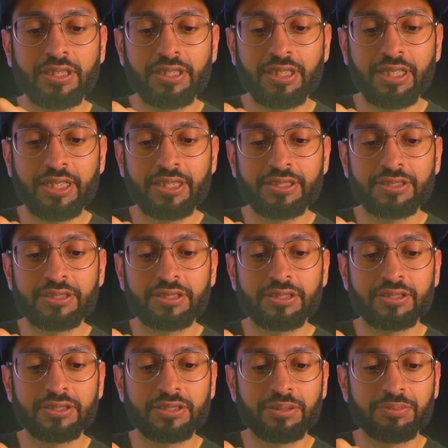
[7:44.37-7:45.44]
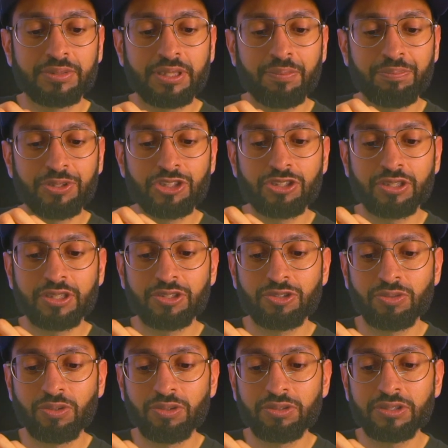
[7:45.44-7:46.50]
It has some temperature
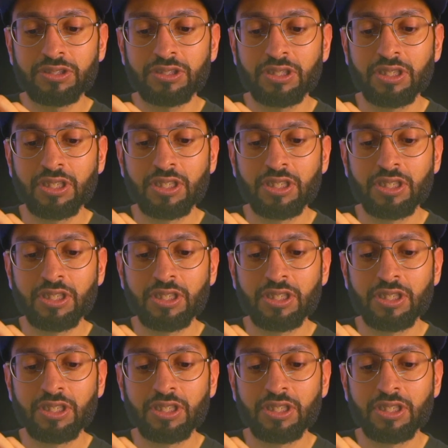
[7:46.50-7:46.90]
controls,